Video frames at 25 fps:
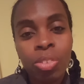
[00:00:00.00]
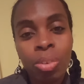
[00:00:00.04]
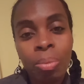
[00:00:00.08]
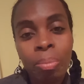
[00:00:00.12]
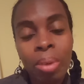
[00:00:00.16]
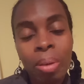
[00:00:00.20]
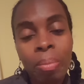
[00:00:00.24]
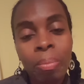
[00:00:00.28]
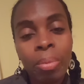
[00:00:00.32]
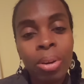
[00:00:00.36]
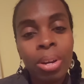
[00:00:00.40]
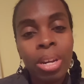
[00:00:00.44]

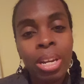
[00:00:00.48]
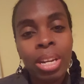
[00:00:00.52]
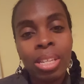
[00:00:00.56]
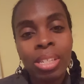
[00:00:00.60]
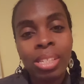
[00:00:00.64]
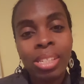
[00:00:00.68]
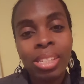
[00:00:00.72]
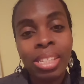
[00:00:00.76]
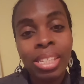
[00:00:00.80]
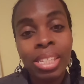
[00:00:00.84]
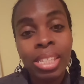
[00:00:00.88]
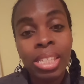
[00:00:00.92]
remember, it
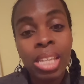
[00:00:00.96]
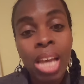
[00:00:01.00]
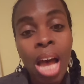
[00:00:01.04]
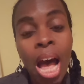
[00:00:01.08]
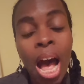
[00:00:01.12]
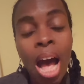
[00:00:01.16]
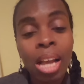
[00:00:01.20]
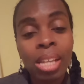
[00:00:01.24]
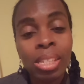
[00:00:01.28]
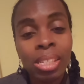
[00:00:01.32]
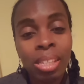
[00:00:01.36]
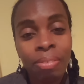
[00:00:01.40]
is
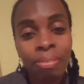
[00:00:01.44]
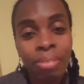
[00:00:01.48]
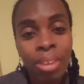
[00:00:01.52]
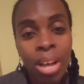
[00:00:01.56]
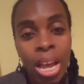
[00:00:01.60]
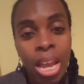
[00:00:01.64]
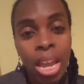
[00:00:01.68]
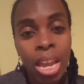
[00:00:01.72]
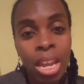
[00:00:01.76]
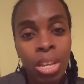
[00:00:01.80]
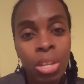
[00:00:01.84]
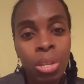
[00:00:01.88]

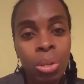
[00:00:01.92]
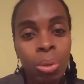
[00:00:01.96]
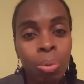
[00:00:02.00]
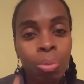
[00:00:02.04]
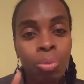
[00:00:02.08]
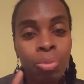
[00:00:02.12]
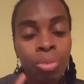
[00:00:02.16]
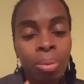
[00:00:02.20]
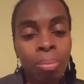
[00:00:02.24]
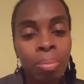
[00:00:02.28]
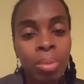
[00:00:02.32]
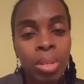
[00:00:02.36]
detoxifying you
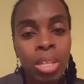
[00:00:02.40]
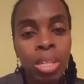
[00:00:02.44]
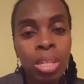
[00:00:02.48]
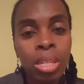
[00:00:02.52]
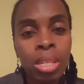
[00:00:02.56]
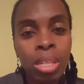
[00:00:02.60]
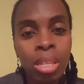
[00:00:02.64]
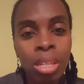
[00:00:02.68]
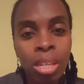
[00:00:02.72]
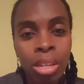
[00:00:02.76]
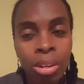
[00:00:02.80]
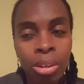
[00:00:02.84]

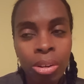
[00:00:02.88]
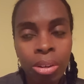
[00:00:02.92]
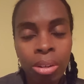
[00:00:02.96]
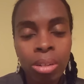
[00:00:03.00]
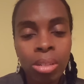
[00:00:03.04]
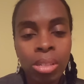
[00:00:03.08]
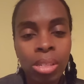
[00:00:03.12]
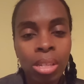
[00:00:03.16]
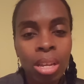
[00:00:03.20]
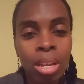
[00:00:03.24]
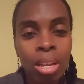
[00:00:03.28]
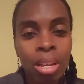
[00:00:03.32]
from
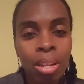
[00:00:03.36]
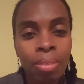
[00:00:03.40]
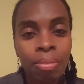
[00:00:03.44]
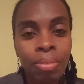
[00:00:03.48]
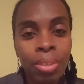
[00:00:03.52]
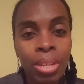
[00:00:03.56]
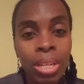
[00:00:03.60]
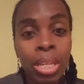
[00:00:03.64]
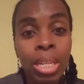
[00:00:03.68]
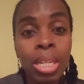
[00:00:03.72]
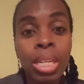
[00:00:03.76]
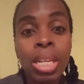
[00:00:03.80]
years of
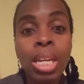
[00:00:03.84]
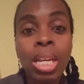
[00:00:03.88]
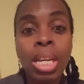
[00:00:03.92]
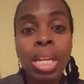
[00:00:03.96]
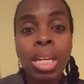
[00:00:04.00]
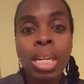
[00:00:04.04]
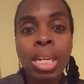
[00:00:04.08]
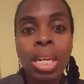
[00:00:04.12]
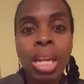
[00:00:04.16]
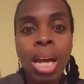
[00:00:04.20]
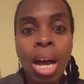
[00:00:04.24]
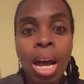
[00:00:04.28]

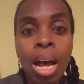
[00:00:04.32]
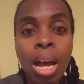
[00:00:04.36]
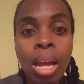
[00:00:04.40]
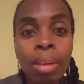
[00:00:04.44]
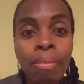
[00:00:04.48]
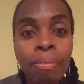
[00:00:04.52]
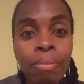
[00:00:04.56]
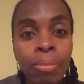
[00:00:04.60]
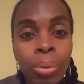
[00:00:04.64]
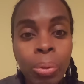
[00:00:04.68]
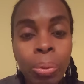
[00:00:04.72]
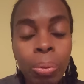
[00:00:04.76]
eating
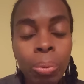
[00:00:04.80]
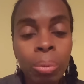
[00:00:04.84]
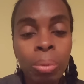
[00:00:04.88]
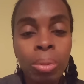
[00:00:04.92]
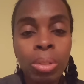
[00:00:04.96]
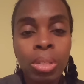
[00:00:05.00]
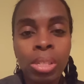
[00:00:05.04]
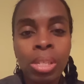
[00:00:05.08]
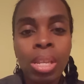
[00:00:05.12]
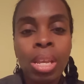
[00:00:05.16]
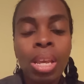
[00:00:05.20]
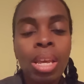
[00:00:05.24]

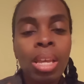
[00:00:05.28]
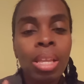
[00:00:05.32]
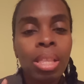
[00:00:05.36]
non-foods